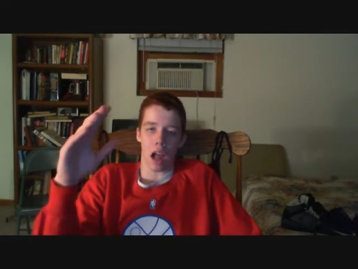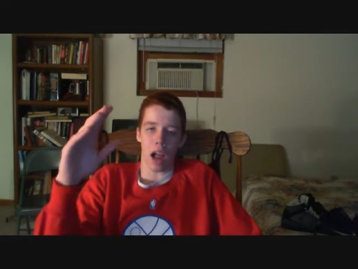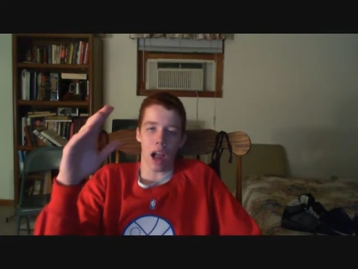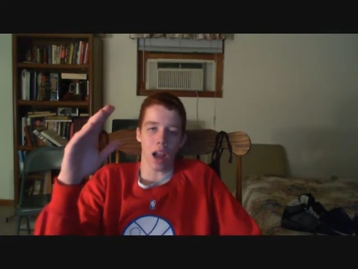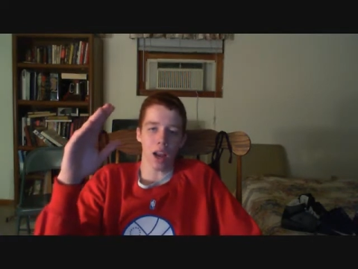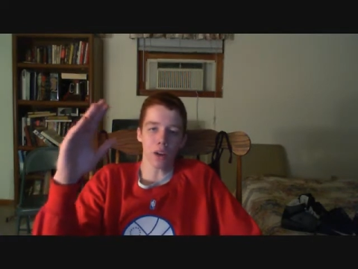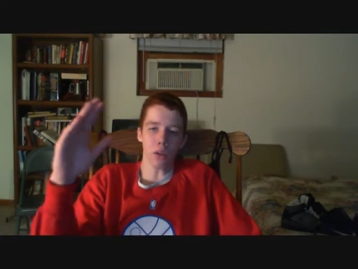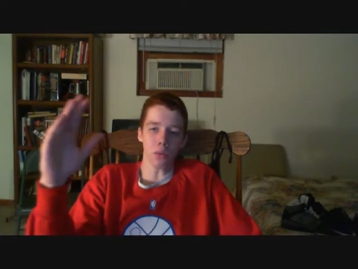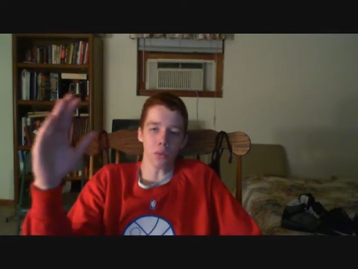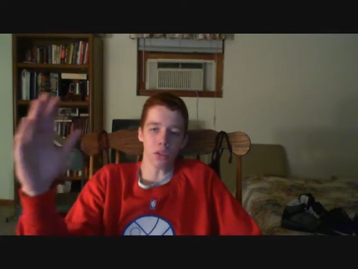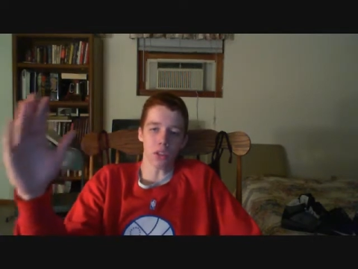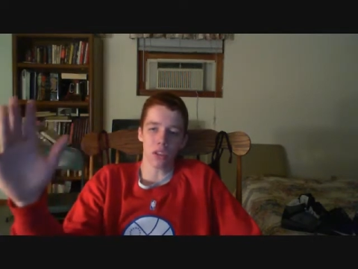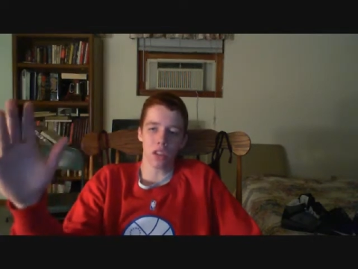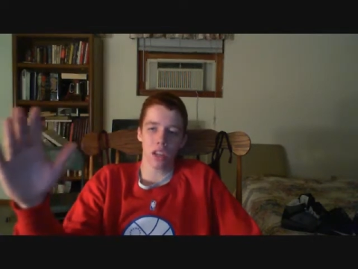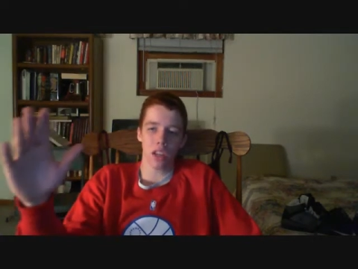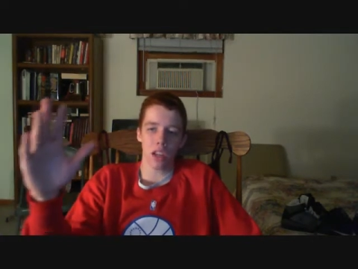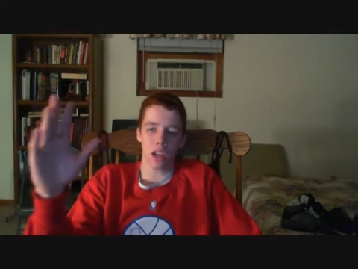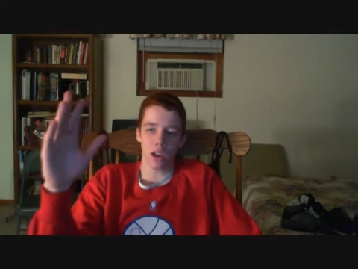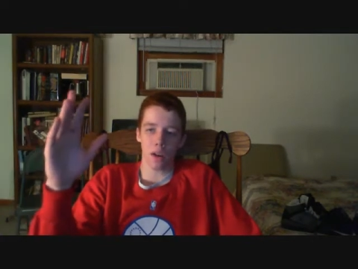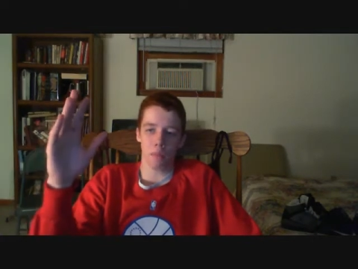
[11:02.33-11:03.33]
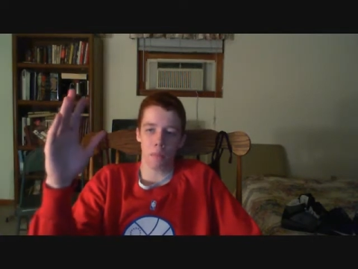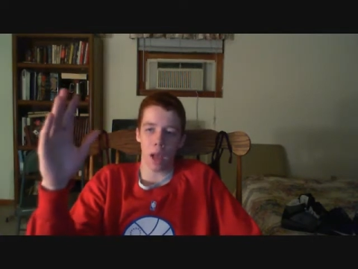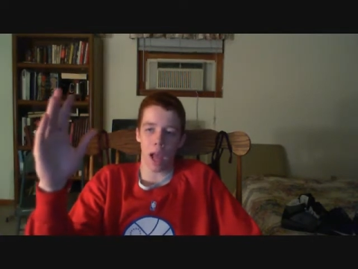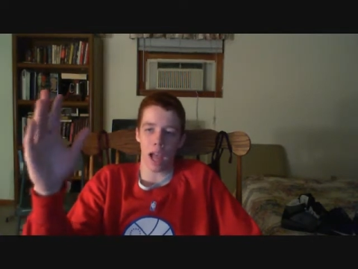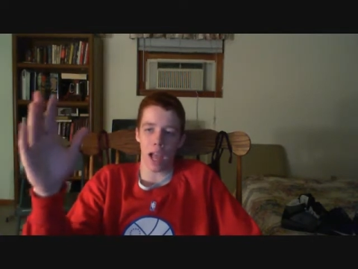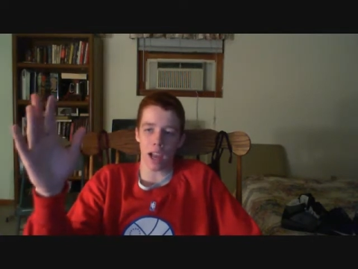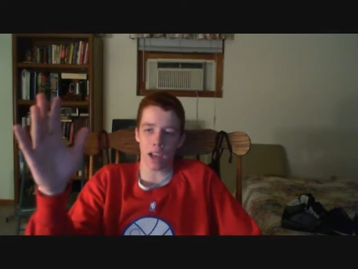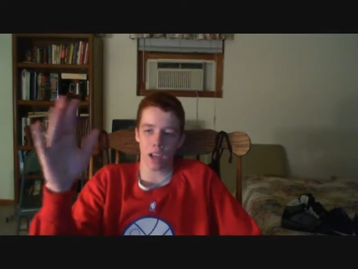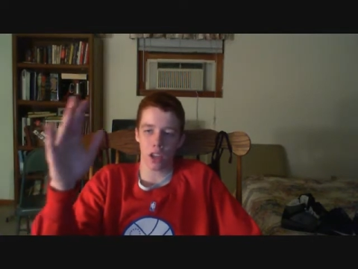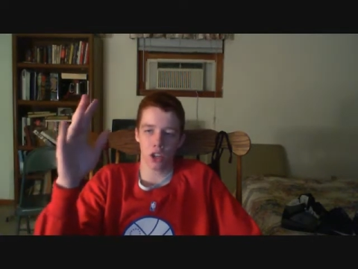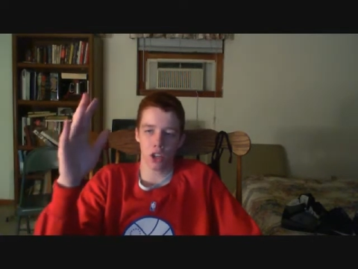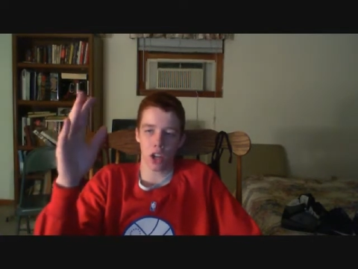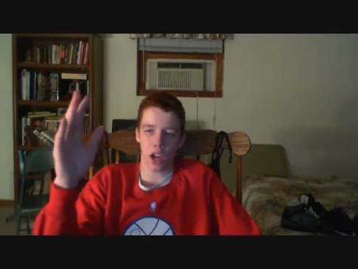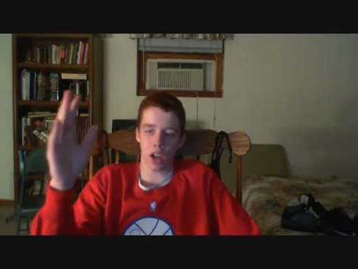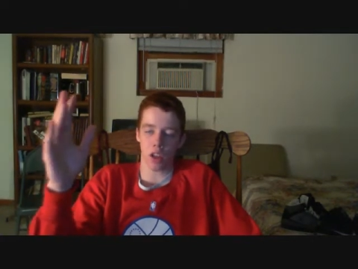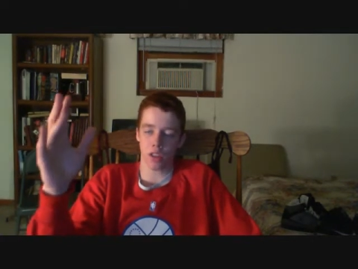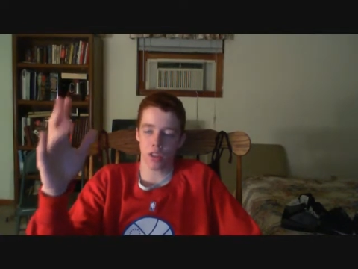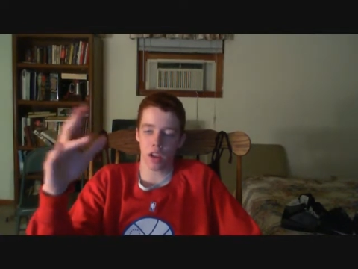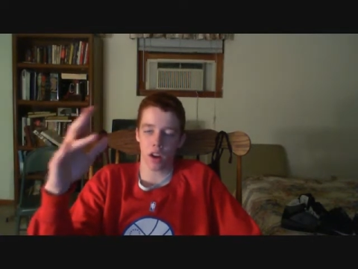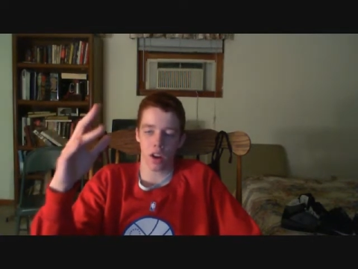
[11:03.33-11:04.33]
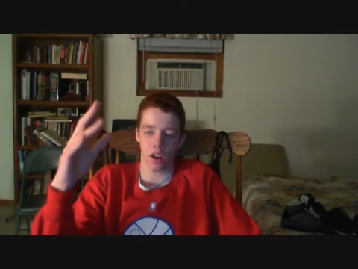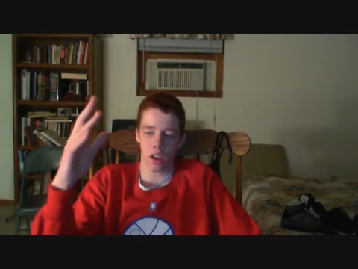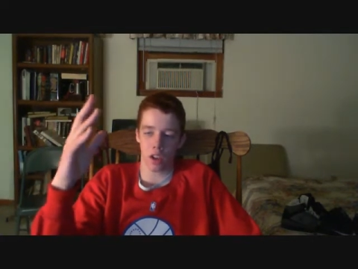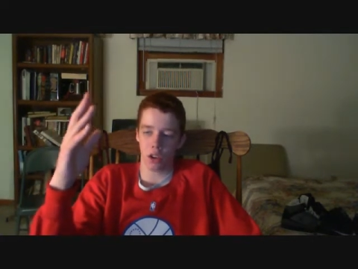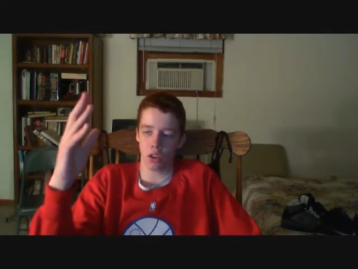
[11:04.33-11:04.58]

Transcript: I don't see a package out there.